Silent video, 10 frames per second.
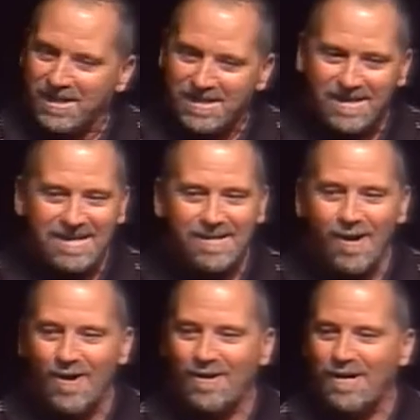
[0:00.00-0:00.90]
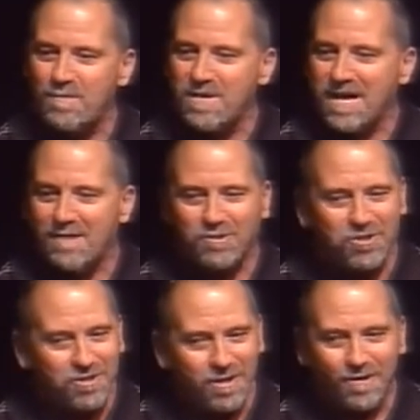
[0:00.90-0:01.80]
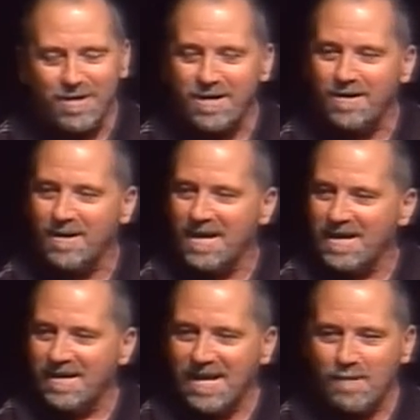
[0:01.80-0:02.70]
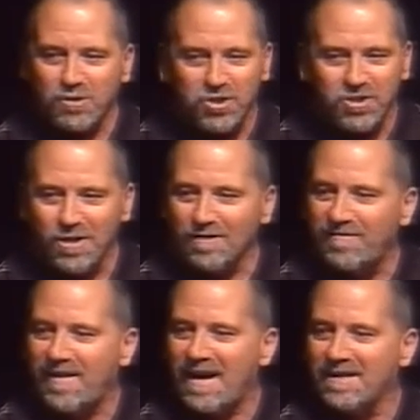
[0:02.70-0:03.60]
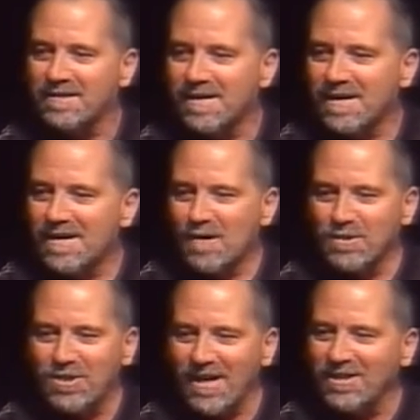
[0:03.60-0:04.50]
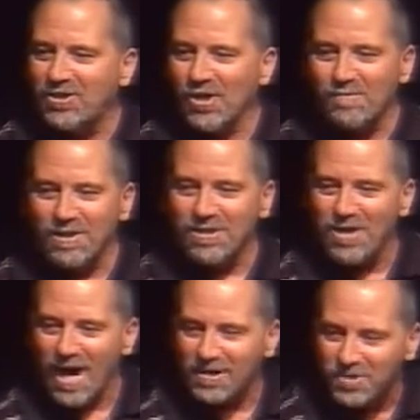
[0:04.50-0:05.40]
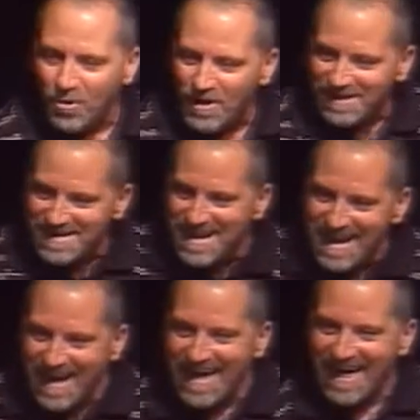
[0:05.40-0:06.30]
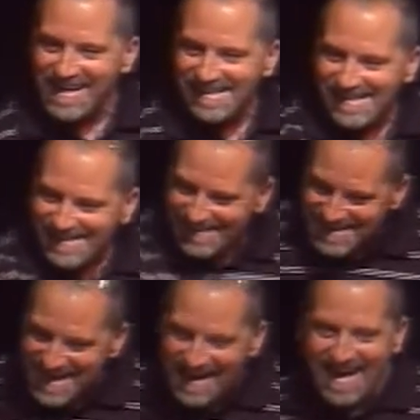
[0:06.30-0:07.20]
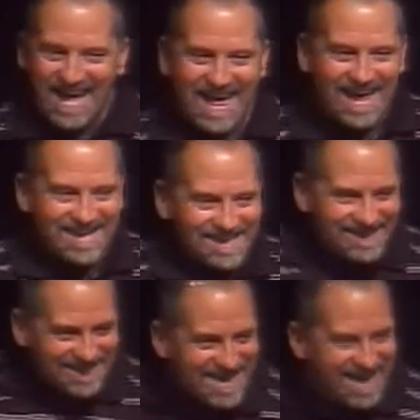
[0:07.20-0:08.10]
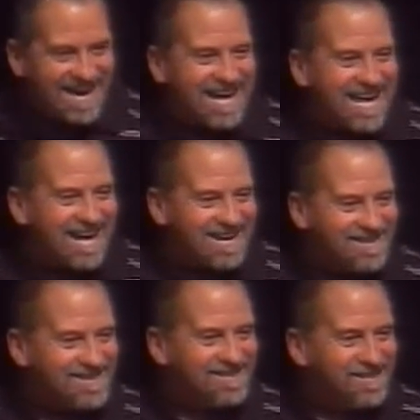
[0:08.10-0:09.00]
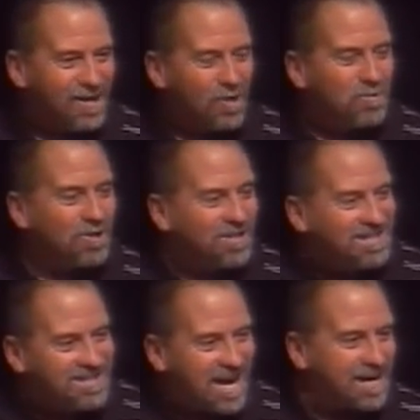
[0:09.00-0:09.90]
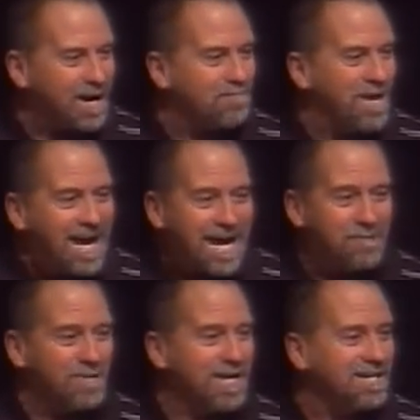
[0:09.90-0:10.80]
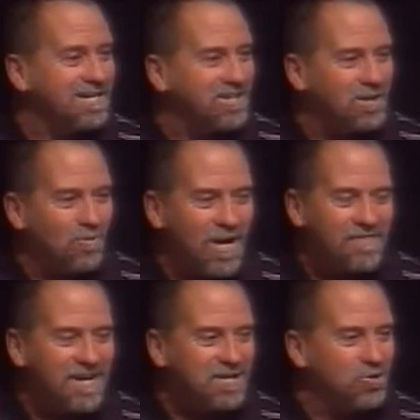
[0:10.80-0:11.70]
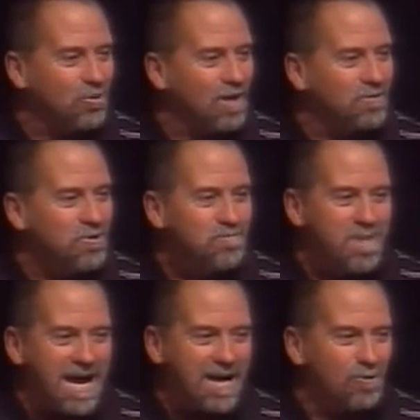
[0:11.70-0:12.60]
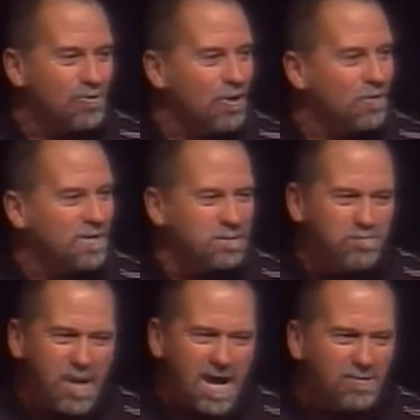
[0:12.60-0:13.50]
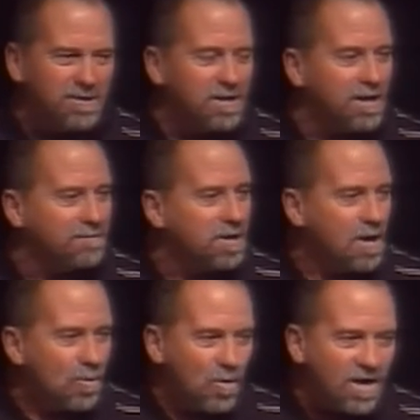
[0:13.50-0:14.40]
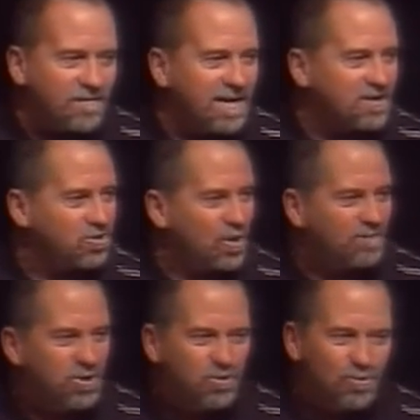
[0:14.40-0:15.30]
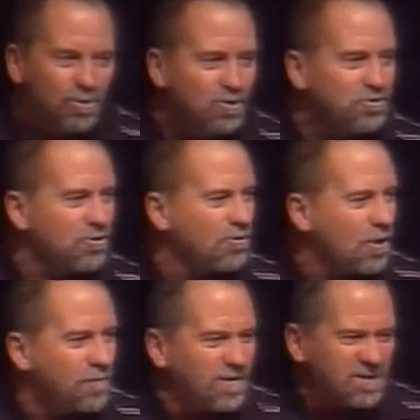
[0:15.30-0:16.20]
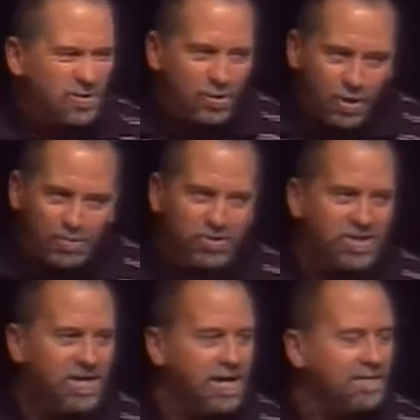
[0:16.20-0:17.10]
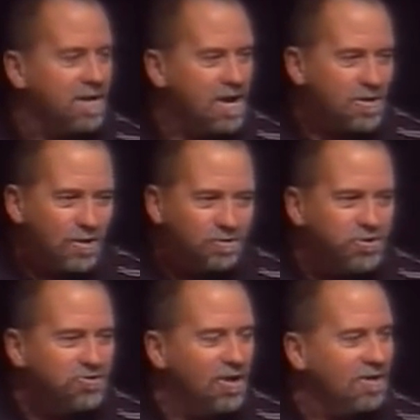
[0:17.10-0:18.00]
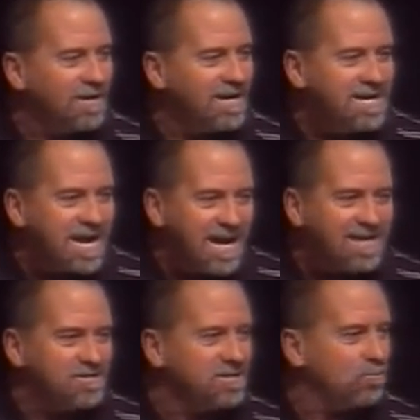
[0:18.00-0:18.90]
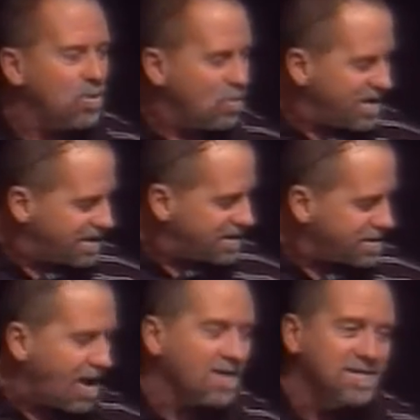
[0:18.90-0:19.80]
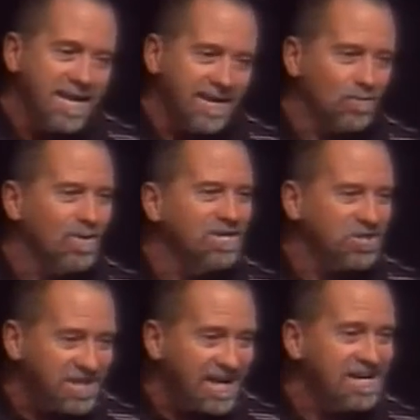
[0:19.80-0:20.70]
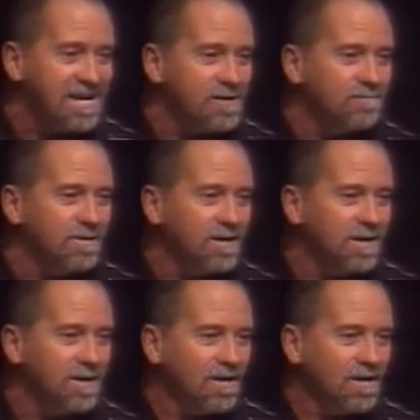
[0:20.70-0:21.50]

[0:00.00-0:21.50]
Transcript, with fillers: you didn't eat all of me. I'm still here, and I'm still fighting. I'm going to tell you something, then God's going, Yeah, yeah, yeah, you know, because he's got our back, man. He said, What things soever you bind on earth is bound in heaven. What things soever you loose on earth is loosed in heaven. Don't you know that he hates it when we get knocked down and we stay down?